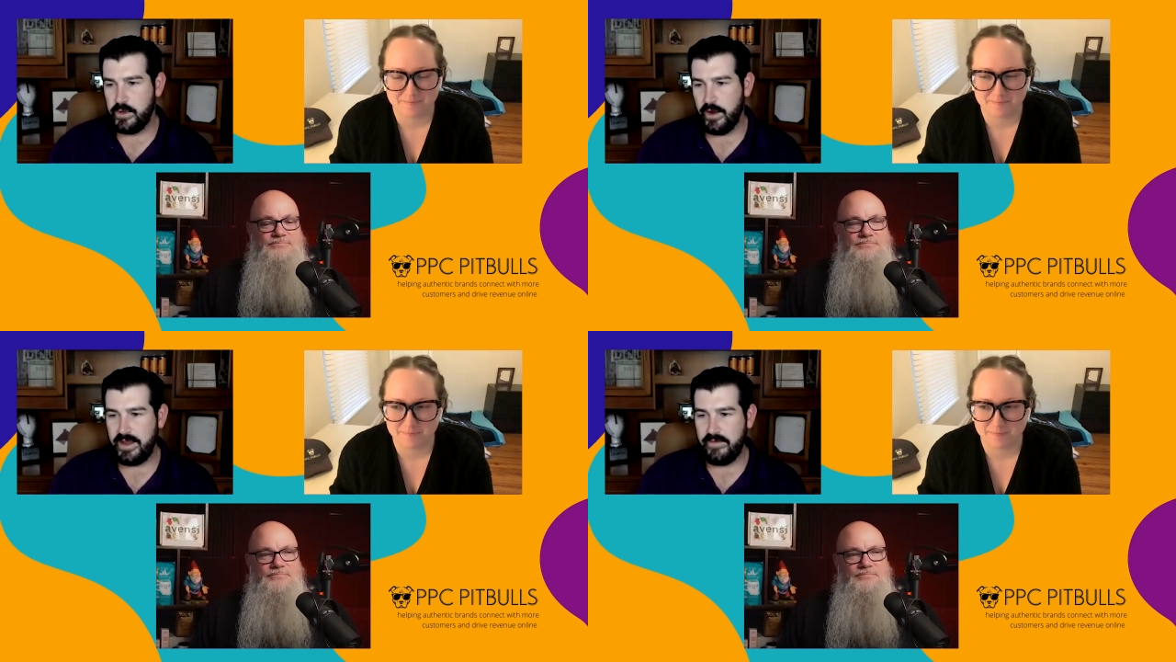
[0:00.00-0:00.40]

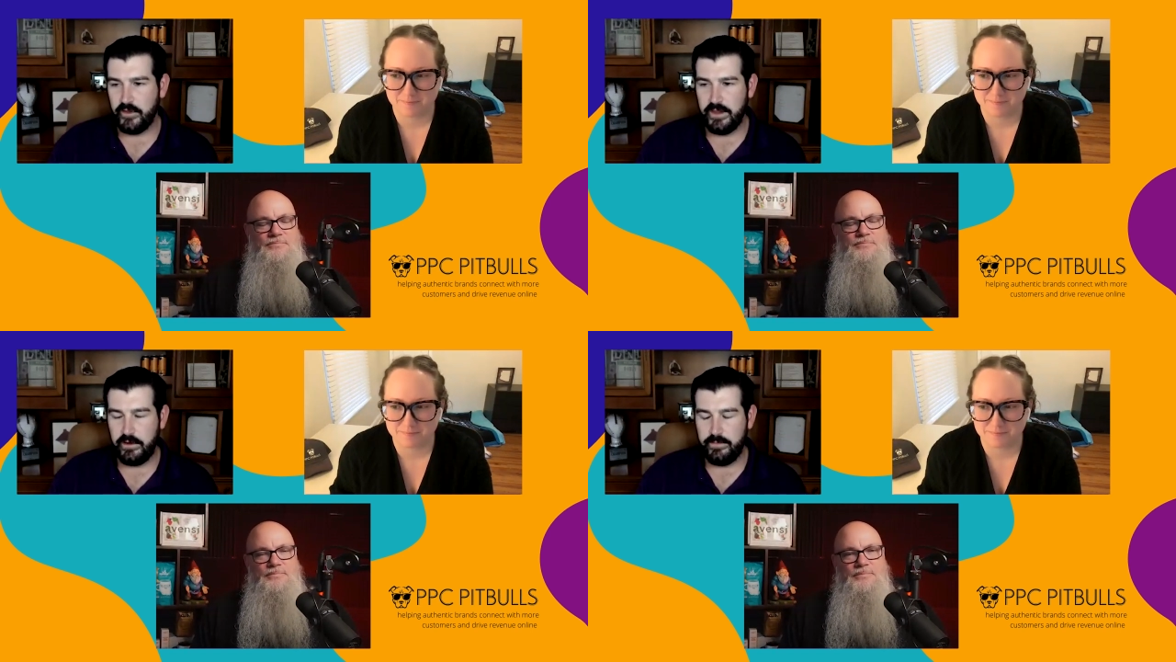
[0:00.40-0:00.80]
Speaker 1: you know, I gave
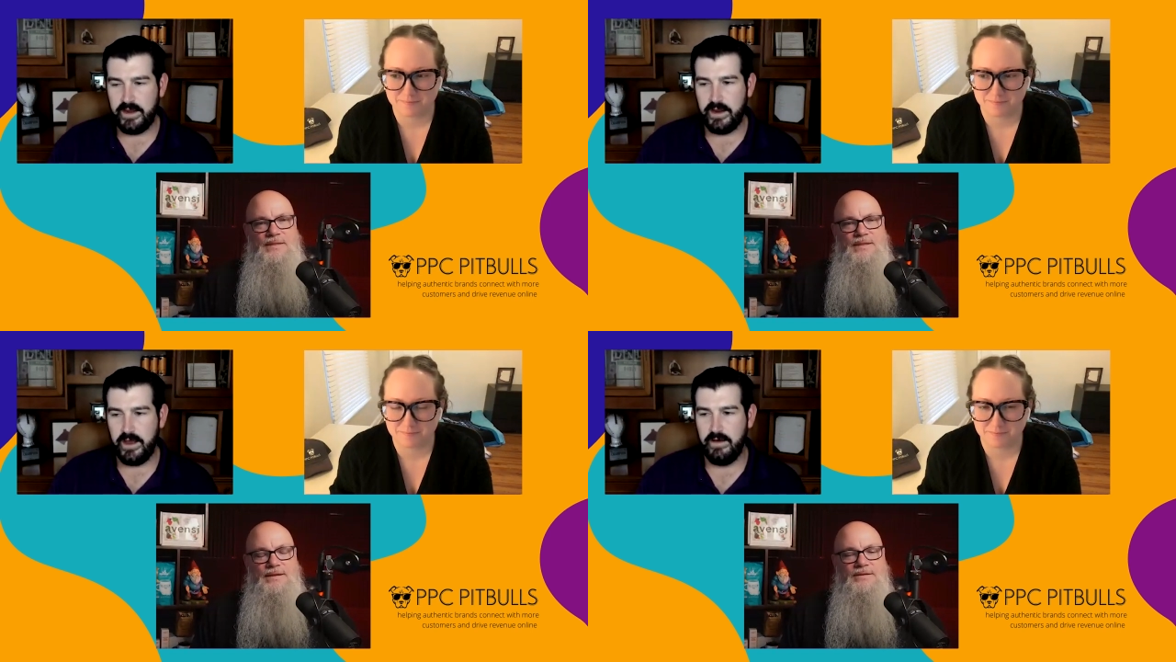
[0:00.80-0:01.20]
a little
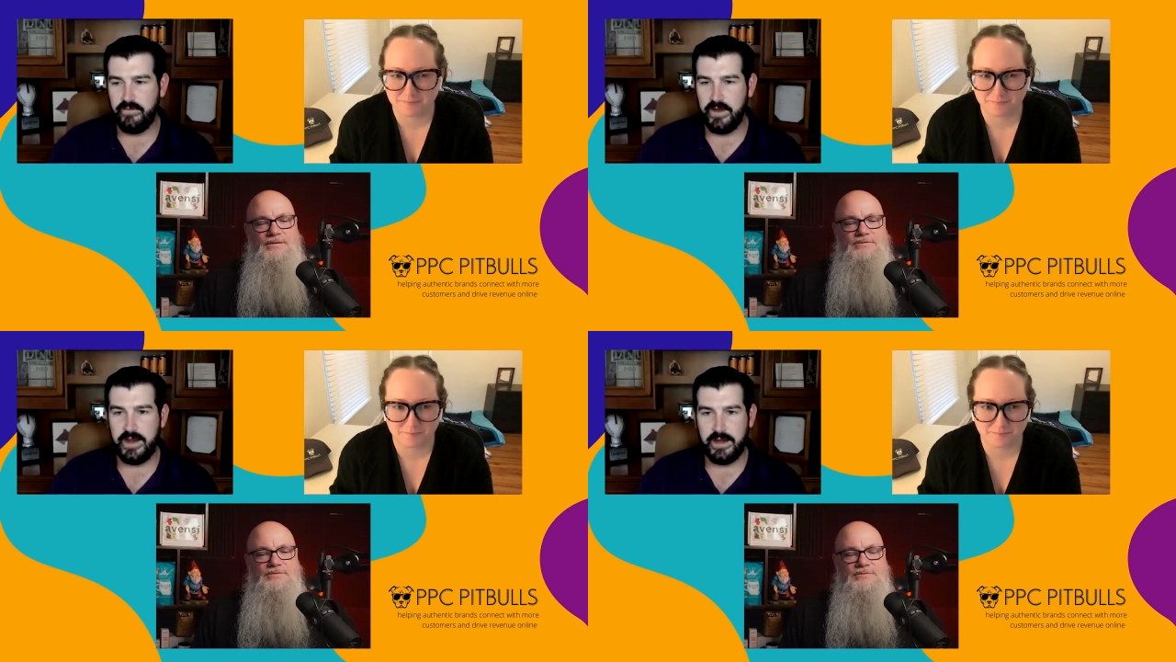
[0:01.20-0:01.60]
bit
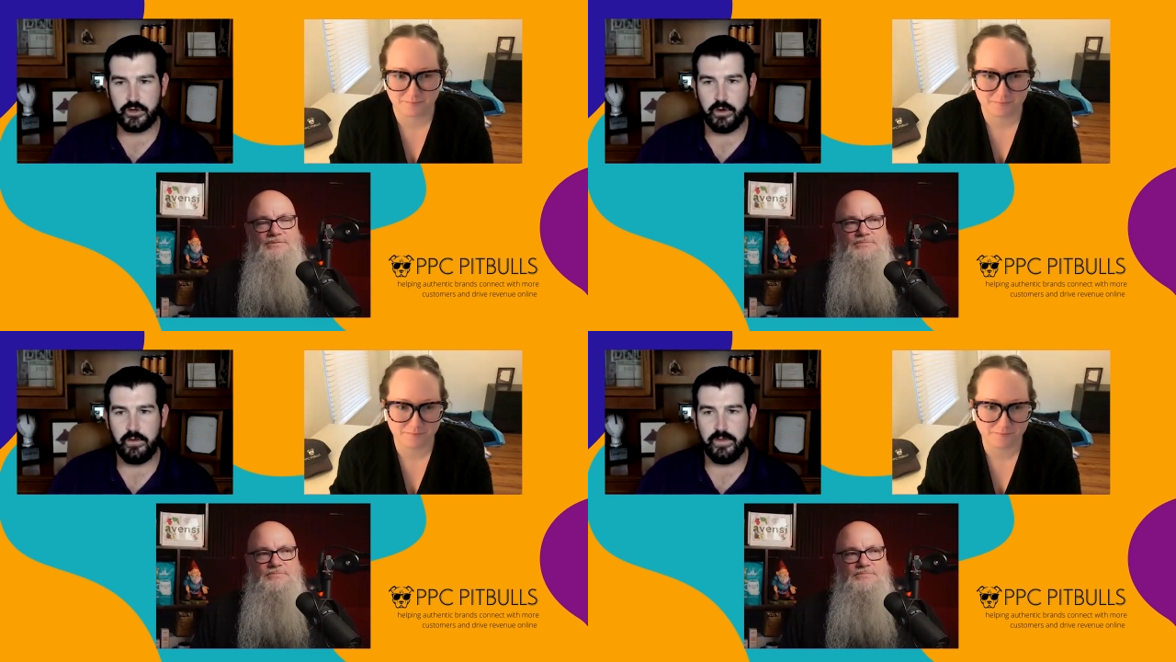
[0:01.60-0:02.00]
of an
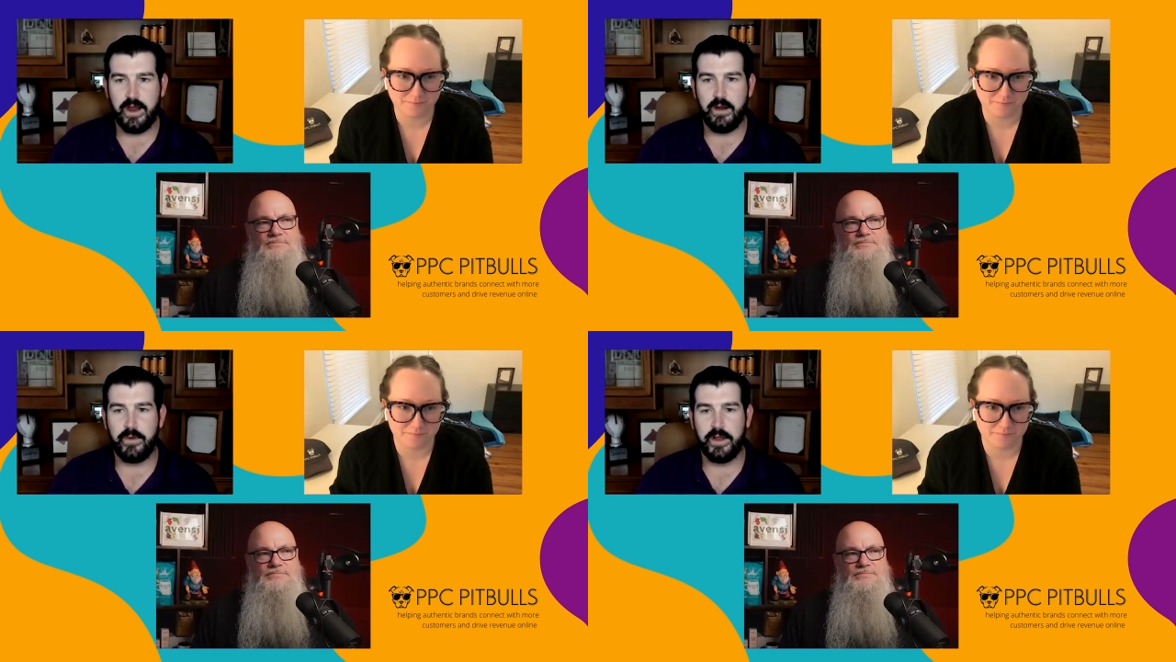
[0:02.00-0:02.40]
intro there,